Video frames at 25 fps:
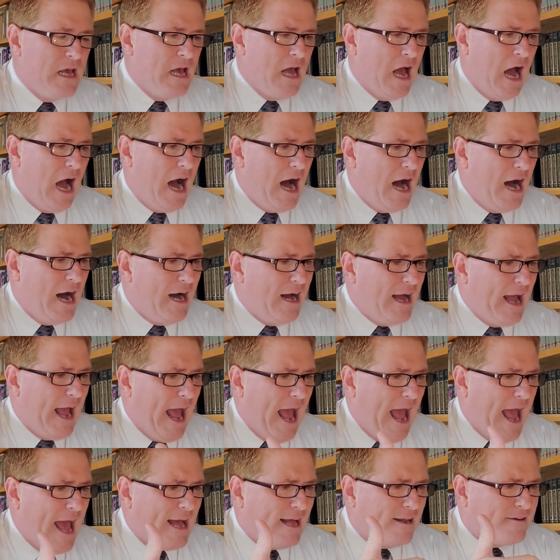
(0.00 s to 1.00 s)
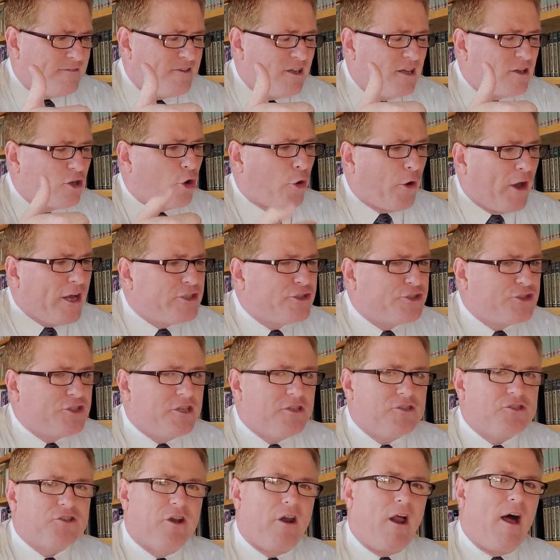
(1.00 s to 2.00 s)
Uh, and
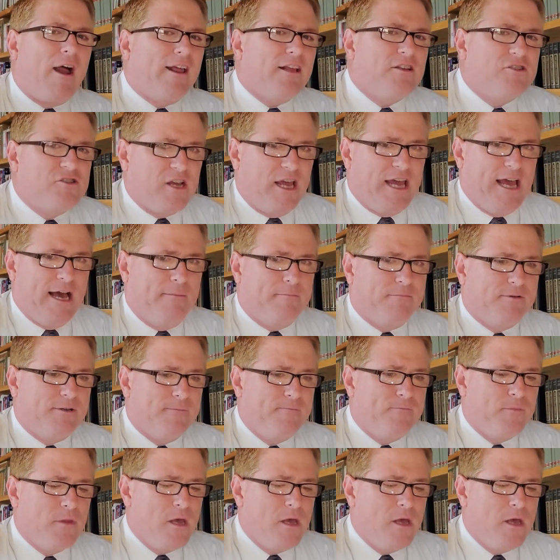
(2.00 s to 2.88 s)
Christians are not exempt.